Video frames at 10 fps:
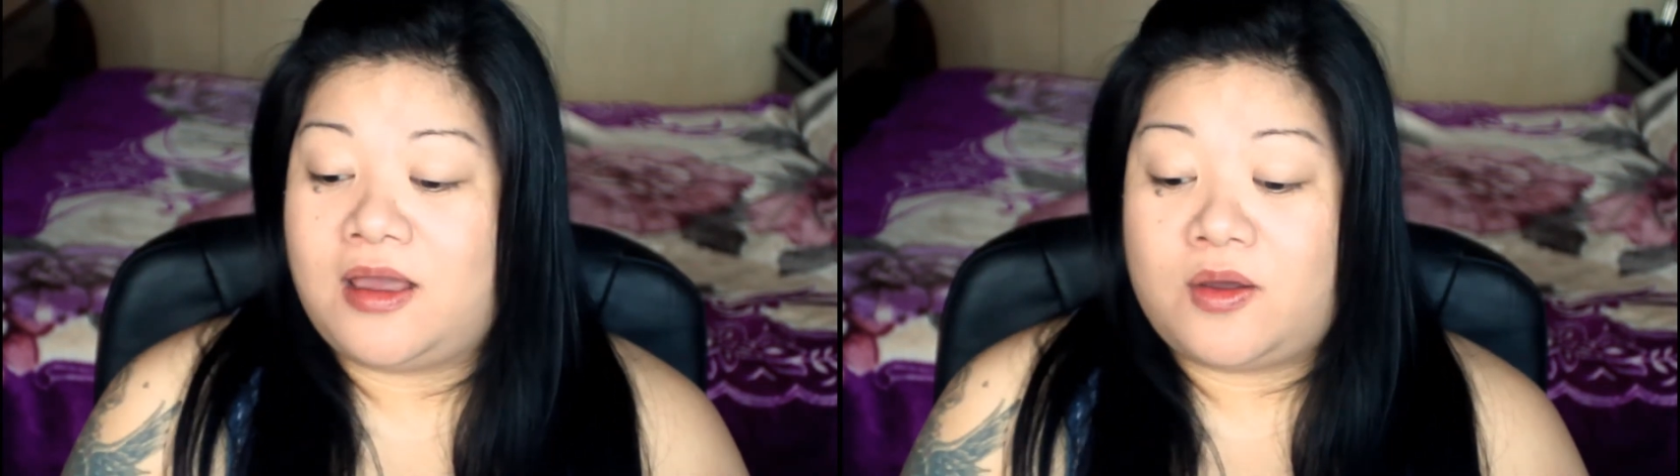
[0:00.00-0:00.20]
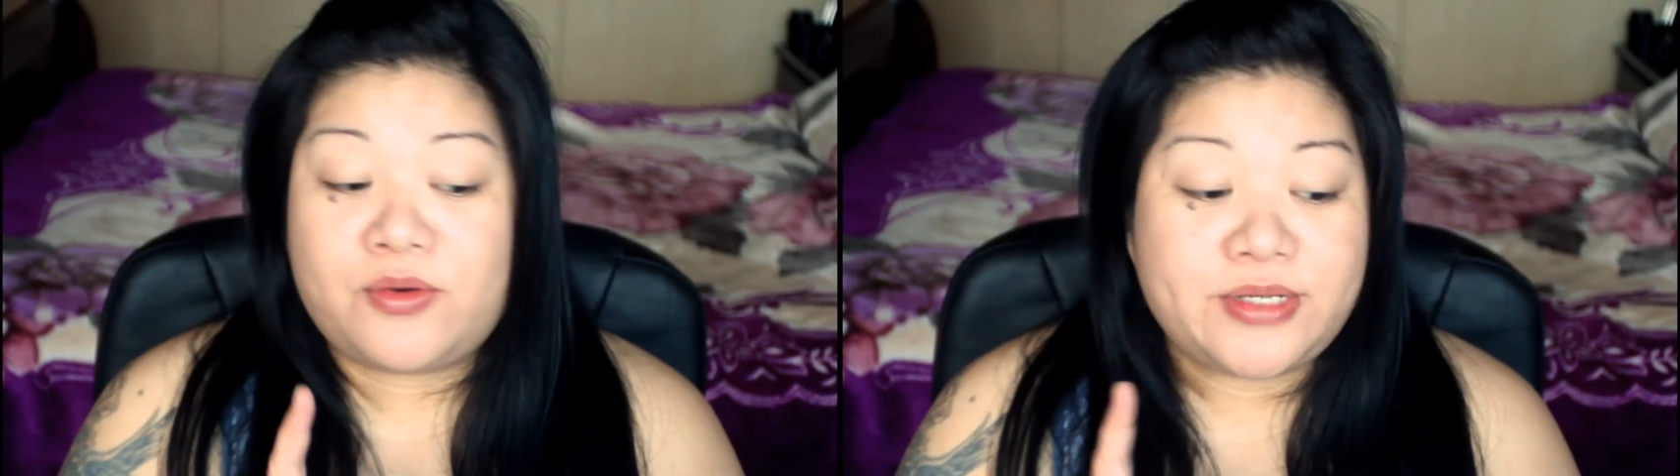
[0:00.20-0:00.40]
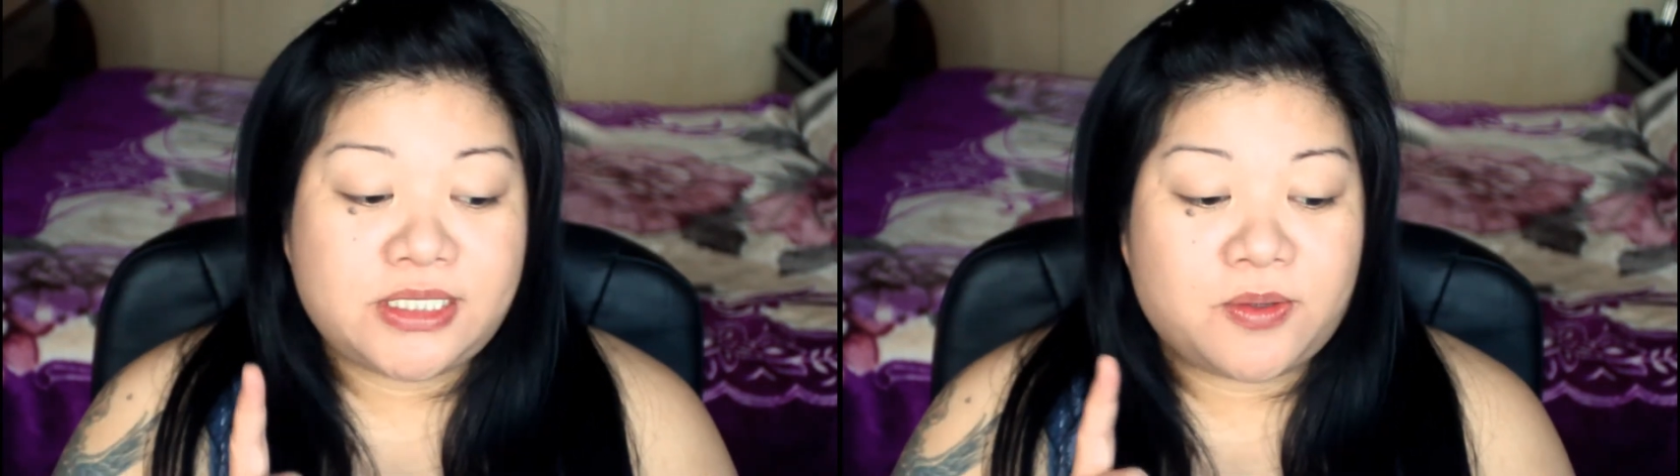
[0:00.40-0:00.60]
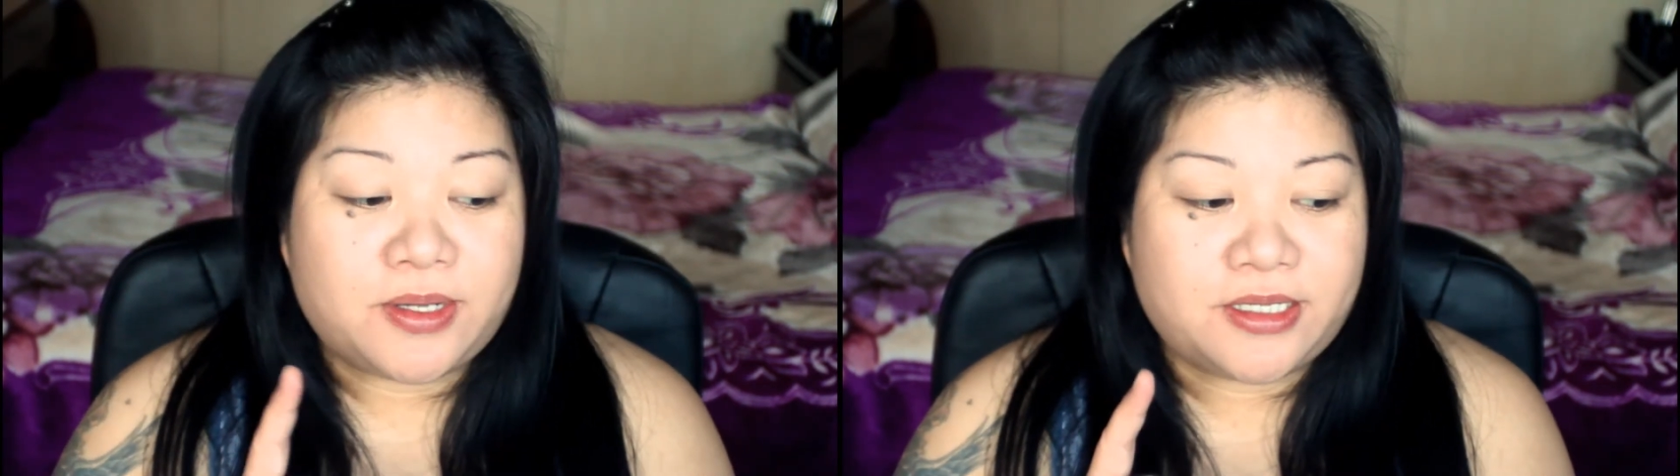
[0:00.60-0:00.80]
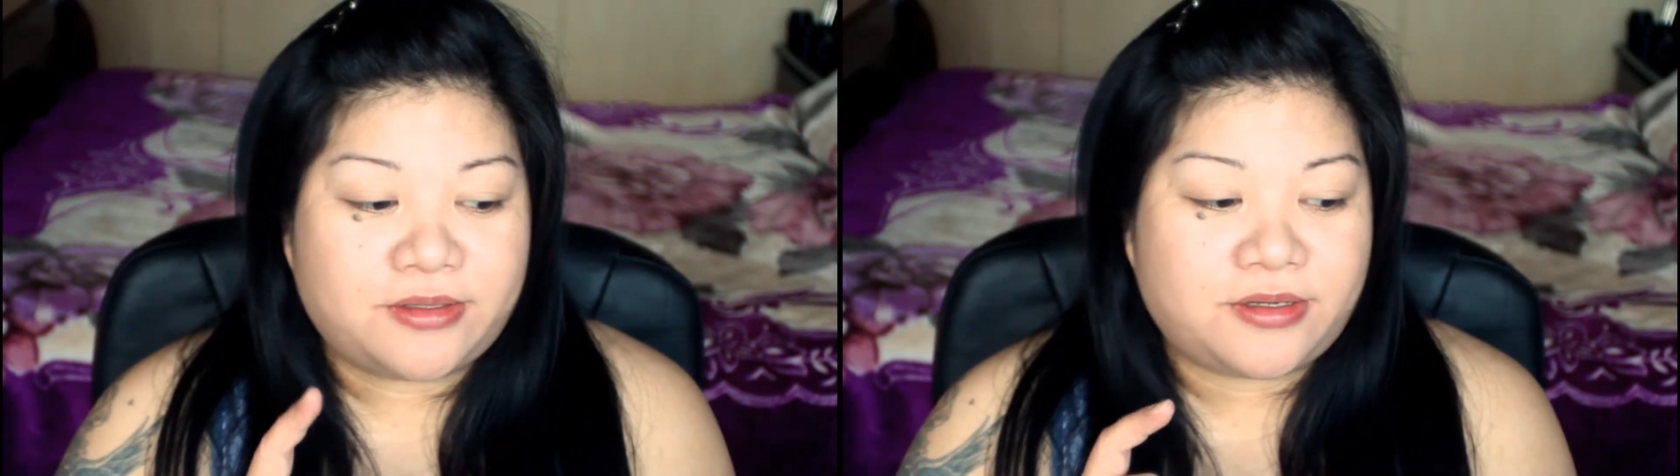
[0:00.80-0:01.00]
Also,
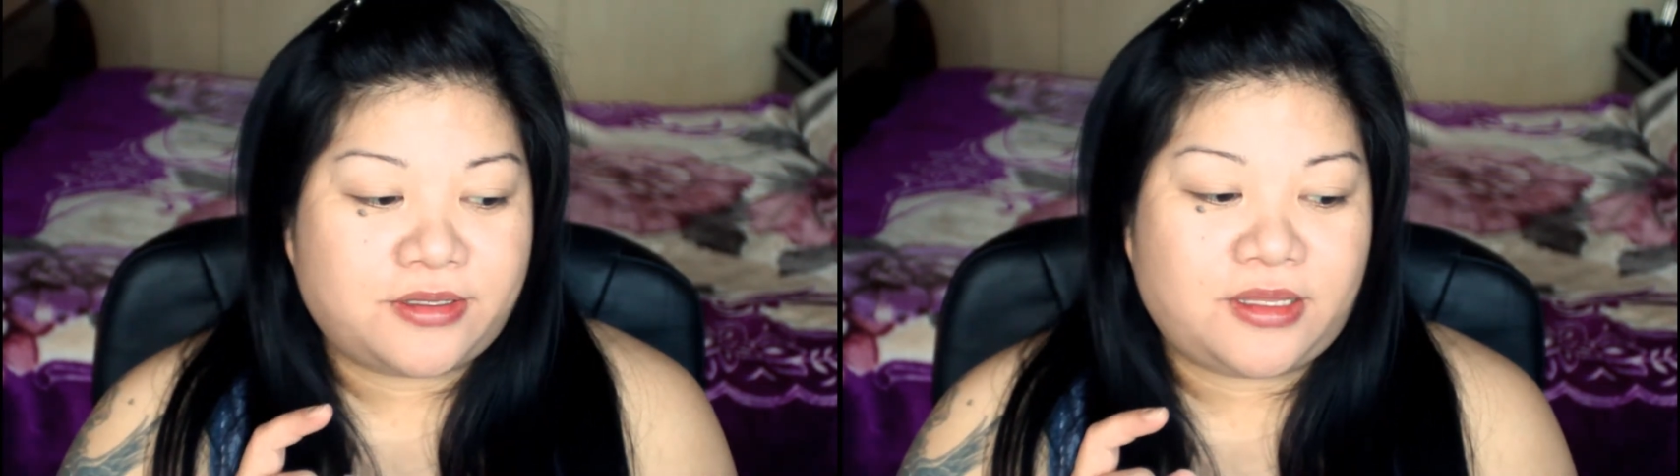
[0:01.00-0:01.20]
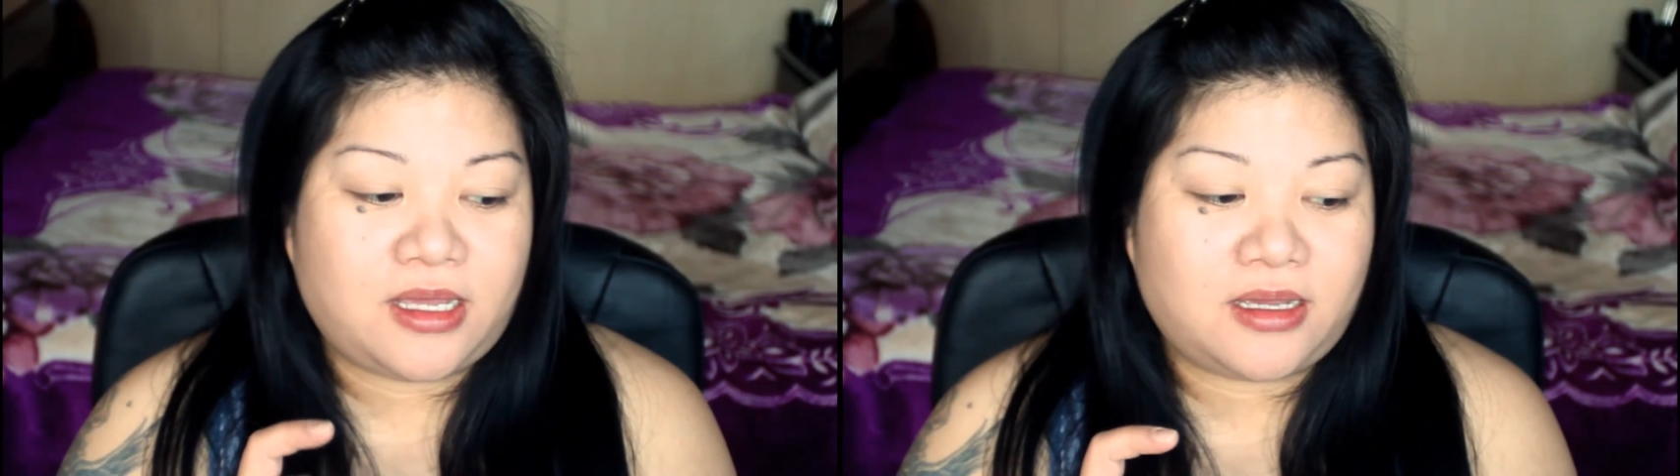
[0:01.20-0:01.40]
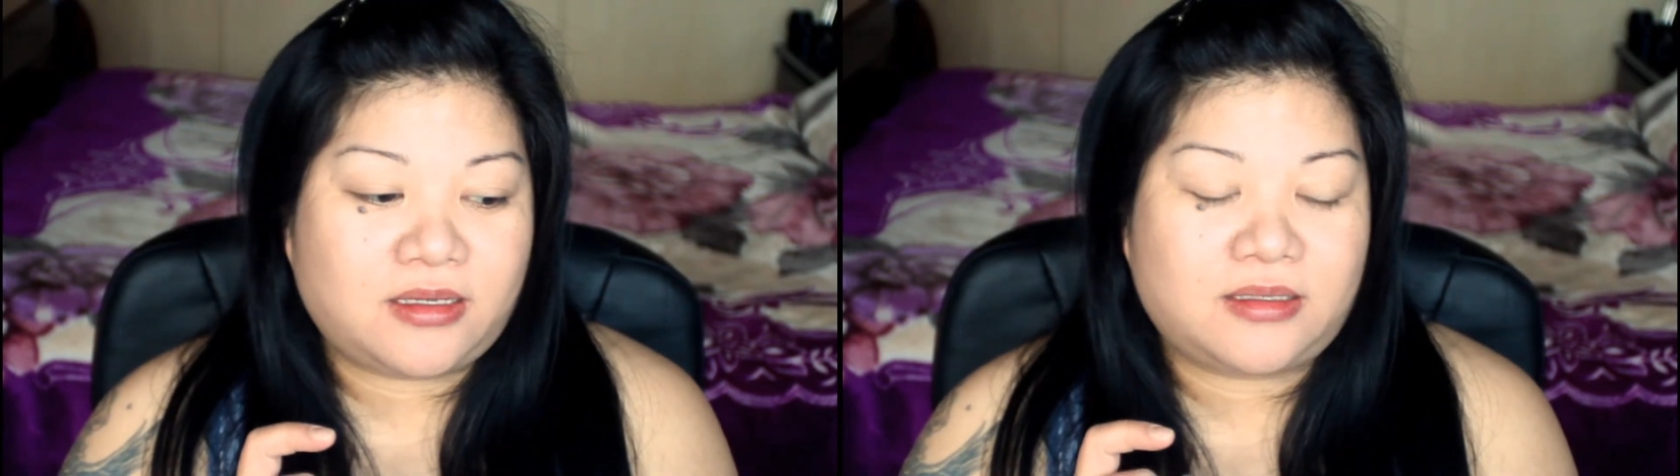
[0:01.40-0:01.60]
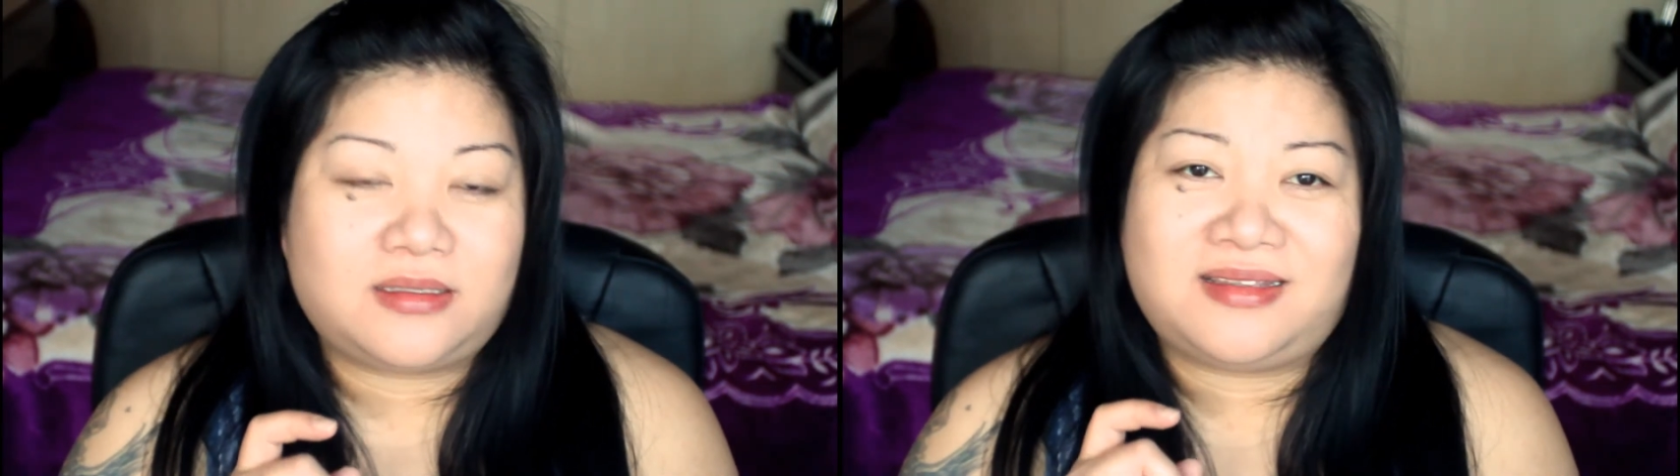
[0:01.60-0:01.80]
another thing,